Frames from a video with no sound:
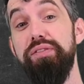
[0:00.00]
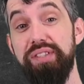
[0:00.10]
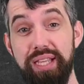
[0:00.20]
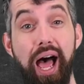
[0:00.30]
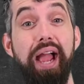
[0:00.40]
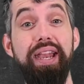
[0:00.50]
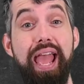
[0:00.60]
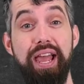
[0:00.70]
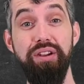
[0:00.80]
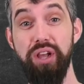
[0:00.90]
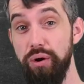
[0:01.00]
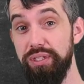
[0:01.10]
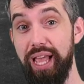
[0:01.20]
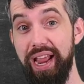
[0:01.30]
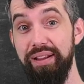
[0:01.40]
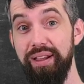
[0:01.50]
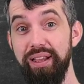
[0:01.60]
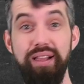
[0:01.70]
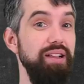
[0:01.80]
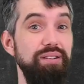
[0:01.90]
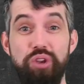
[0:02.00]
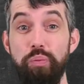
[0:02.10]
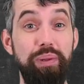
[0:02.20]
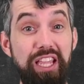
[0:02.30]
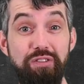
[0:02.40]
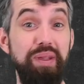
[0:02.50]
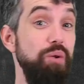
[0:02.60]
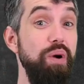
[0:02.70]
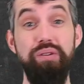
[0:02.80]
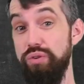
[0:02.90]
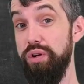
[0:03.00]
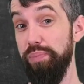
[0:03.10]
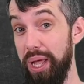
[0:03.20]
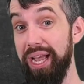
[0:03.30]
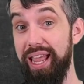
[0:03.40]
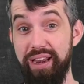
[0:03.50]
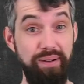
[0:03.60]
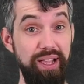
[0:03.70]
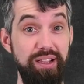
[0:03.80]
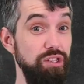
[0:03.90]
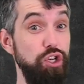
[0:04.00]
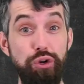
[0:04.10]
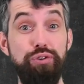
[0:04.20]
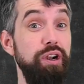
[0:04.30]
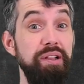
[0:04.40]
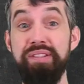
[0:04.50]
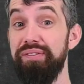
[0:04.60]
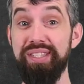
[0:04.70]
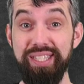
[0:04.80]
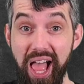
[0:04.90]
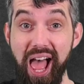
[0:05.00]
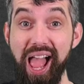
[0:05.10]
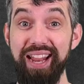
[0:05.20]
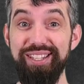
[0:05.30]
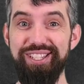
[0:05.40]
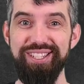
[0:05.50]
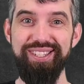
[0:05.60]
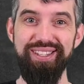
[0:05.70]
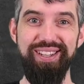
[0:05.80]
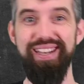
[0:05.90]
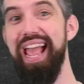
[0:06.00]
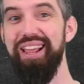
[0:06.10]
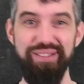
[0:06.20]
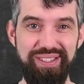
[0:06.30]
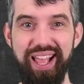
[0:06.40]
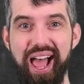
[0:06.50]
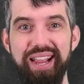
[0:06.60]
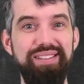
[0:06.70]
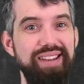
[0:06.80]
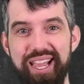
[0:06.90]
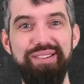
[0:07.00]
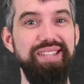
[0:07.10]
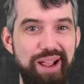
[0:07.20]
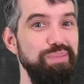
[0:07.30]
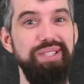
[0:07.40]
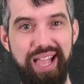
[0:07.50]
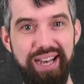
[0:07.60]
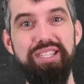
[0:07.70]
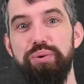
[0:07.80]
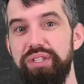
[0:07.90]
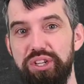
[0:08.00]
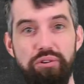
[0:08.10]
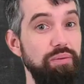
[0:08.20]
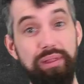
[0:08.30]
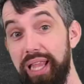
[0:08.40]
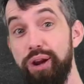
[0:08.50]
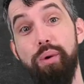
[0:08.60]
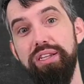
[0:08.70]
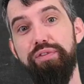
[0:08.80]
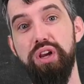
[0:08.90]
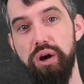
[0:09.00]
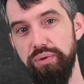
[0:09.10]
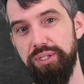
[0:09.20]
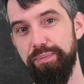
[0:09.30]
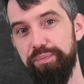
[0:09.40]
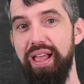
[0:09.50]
of sine and cosine. Don't believe me? Well, you can plug it in. Two derivatives of sine is just negative sine, and negative sine plus sine is equal to 0. Likewise for cos.